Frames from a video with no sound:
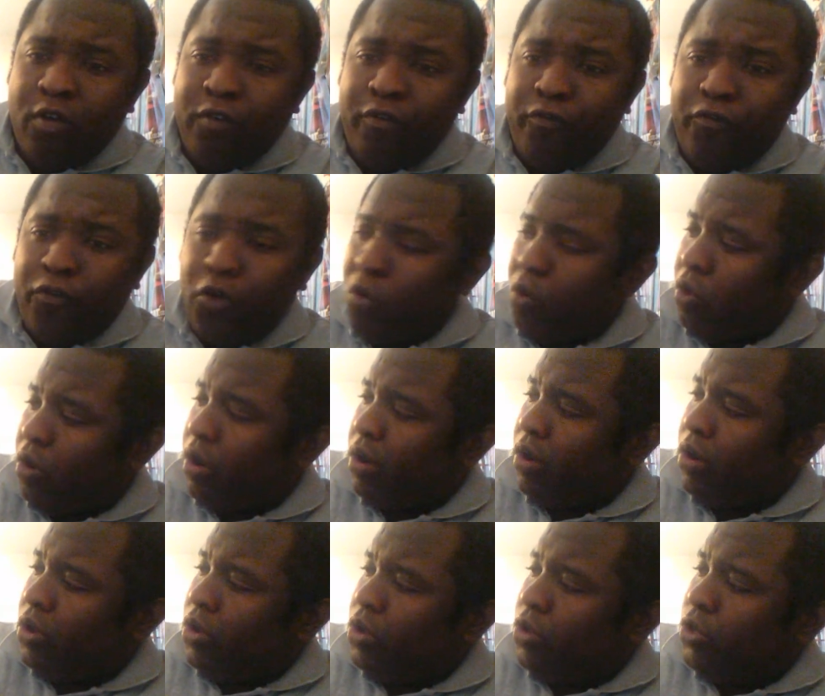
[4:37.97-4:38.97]
4.
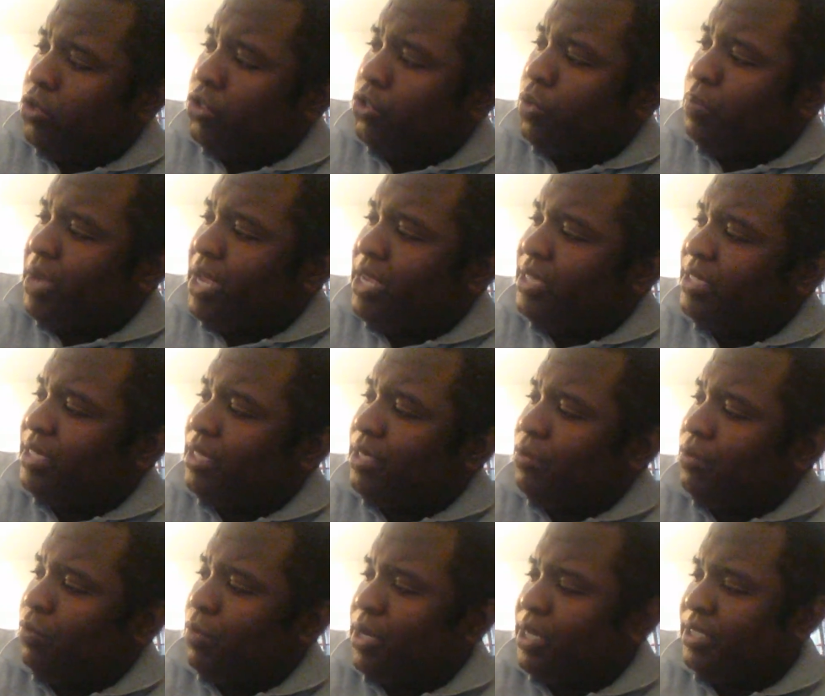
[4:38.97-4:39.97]
So basically,
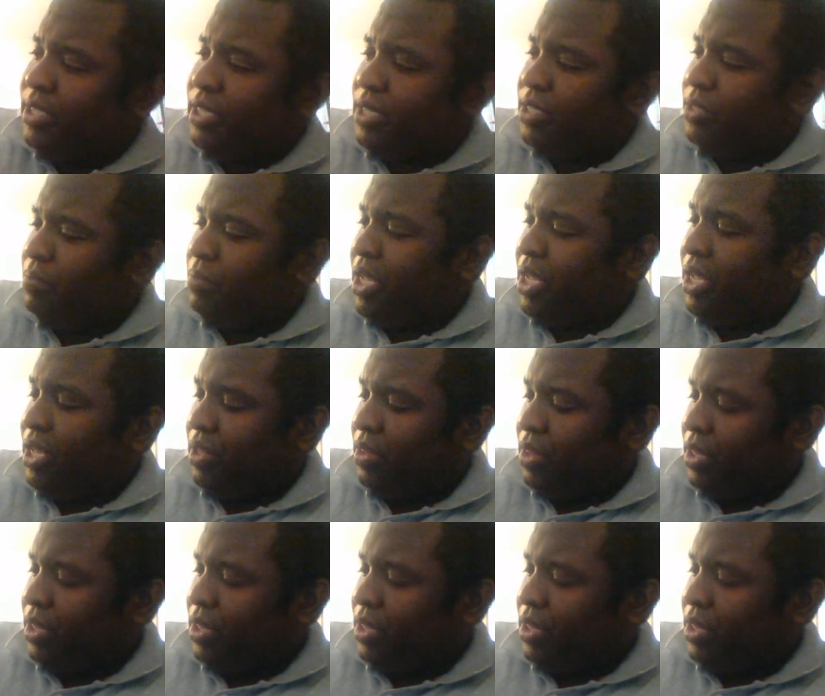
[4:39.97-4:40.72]
what does this mean?